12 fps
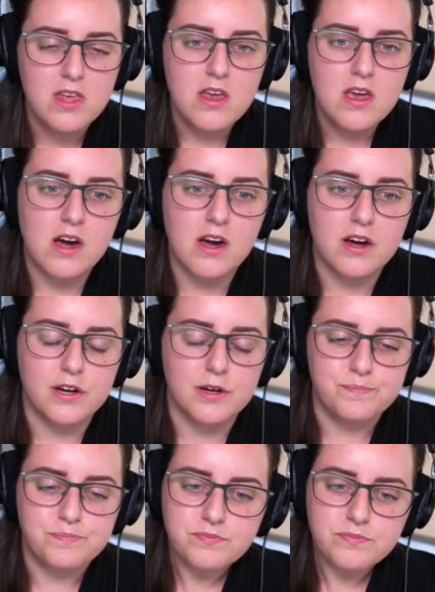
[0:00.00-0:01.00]

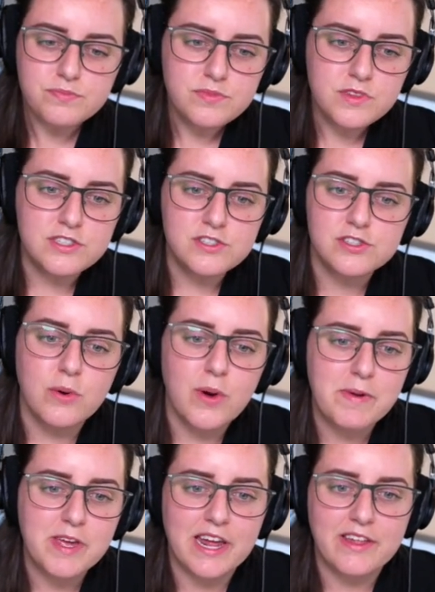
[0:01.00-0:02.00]
So, I
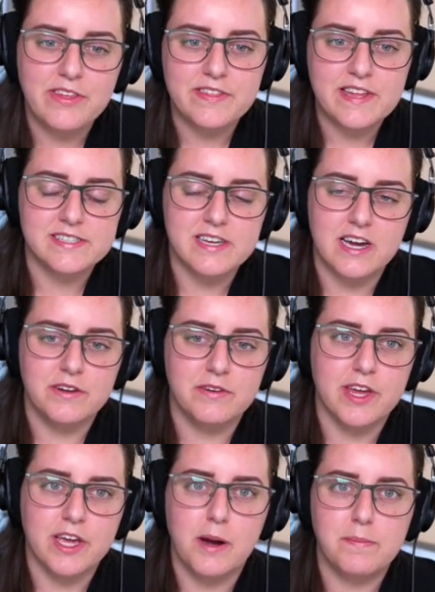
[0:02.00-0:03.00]
mean, I think that's kind of
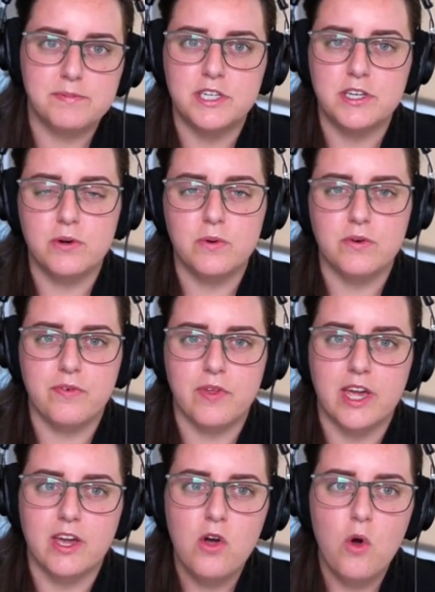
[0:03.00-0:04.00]
up to you of
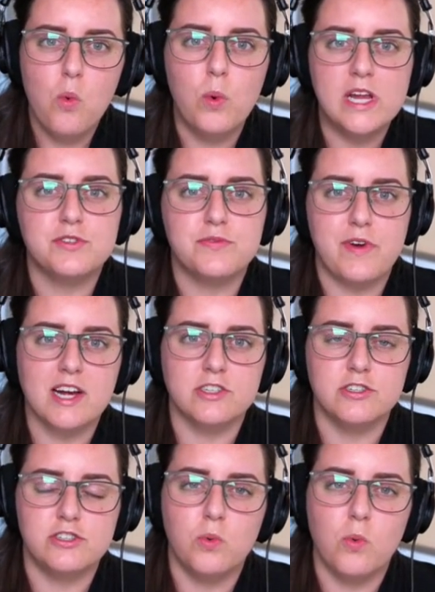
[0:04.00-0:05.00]
which
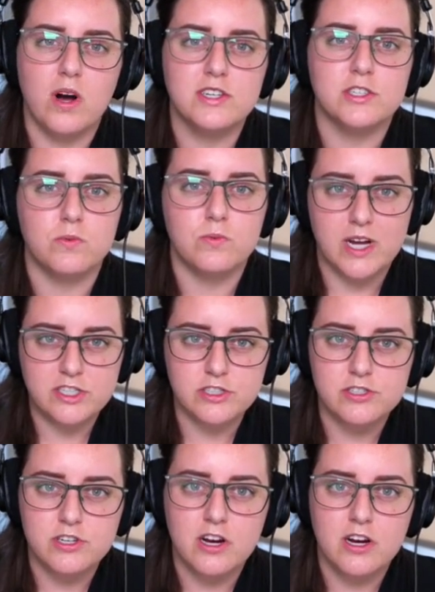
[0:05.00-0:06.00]
factors you want to
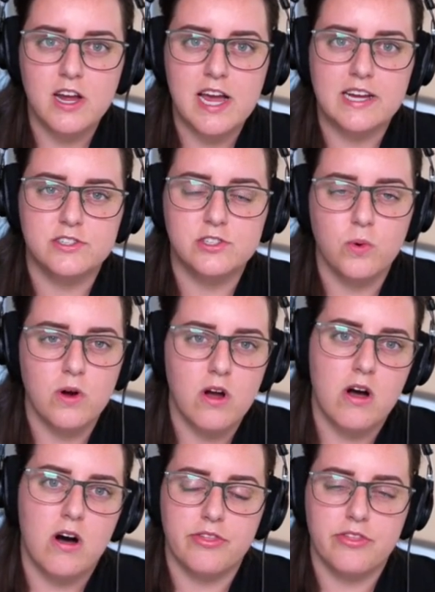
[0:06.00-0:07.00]
register as your
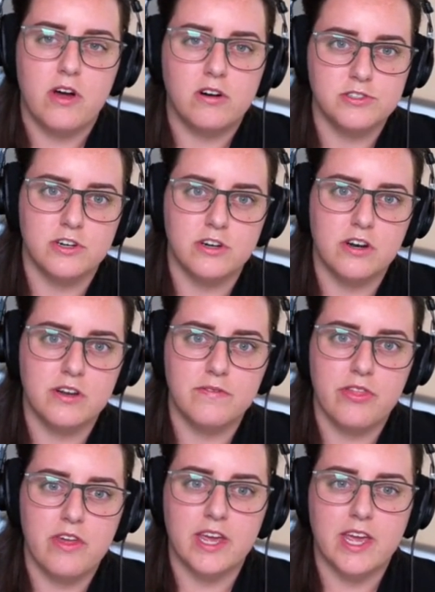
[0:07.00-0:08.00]
alternative
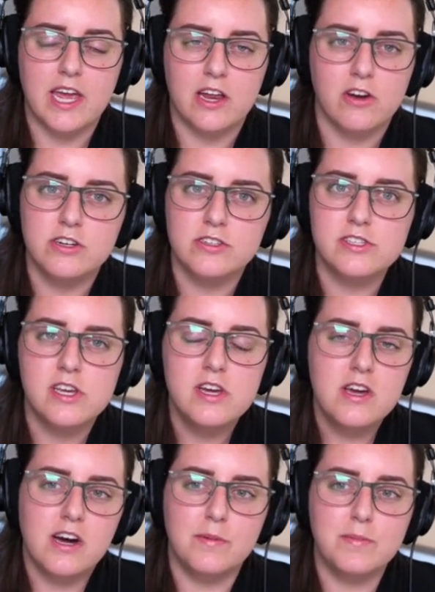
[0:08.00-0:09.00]
authenticators.
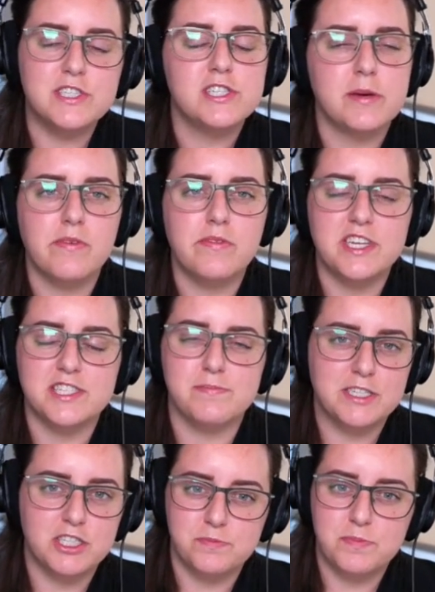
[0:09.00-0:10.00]
And some of these might
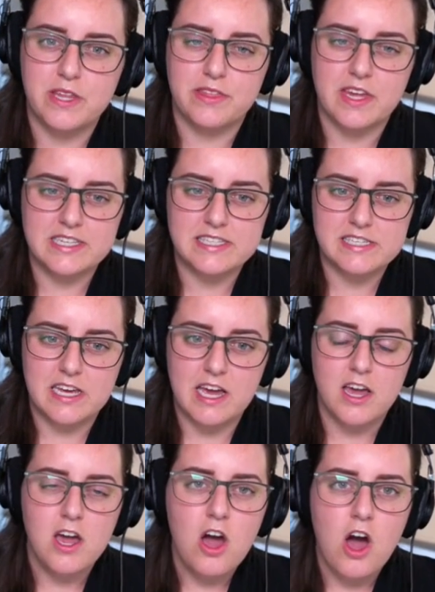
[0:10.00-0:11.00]
just be things that
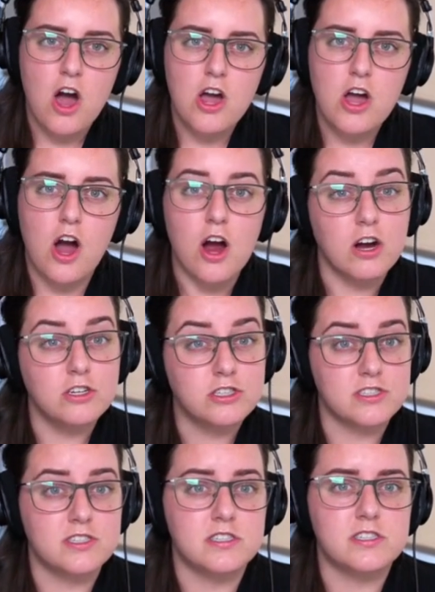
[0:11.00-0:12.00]
are just
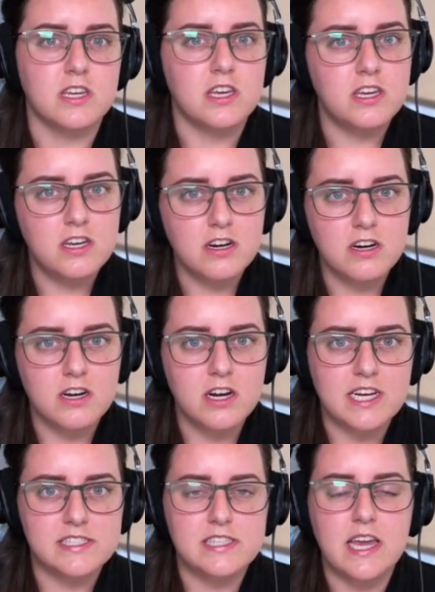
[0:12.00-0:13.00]
as secure
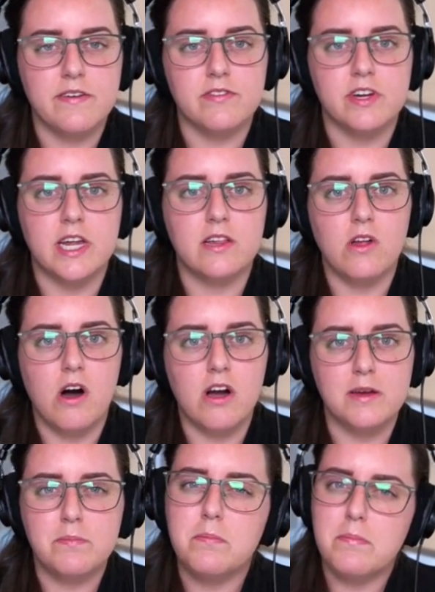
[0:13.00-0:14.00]
as the everyday
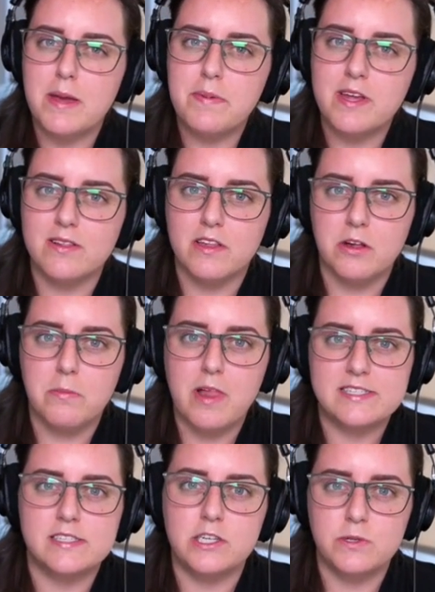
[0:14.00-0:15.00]
login, but maybe a little
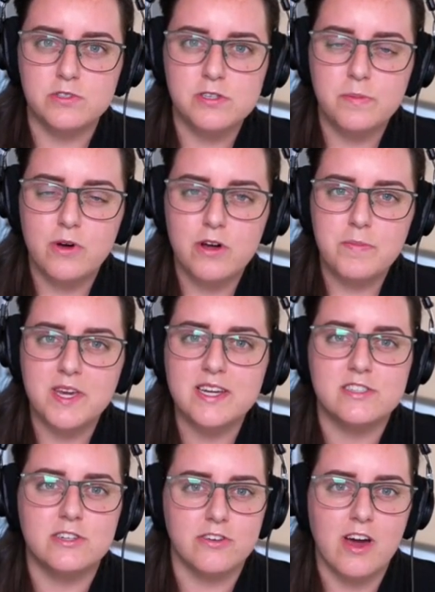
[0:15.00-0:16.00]
less usable because
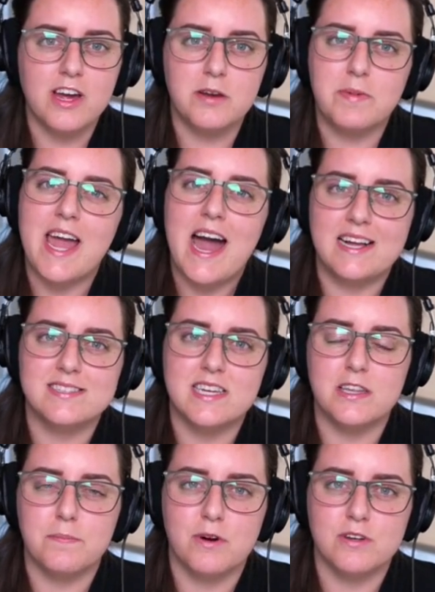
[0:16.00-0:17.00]
you're not going to be asking the
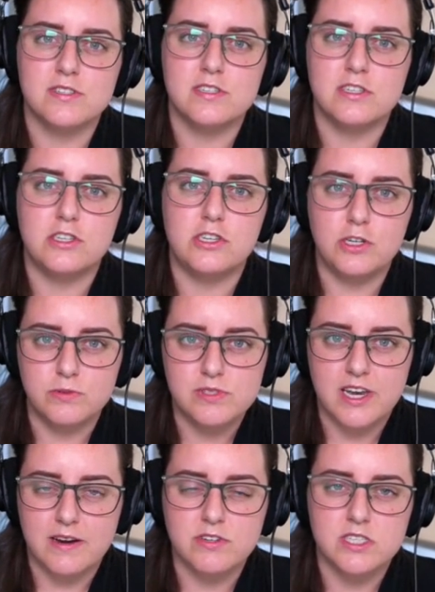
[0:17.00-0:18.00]
person to use it
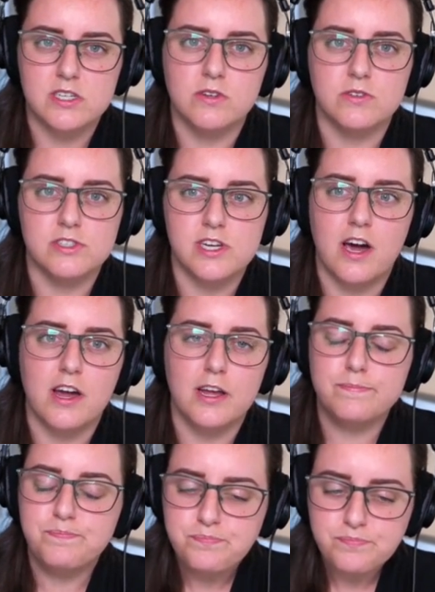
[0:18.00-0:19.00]
every single time.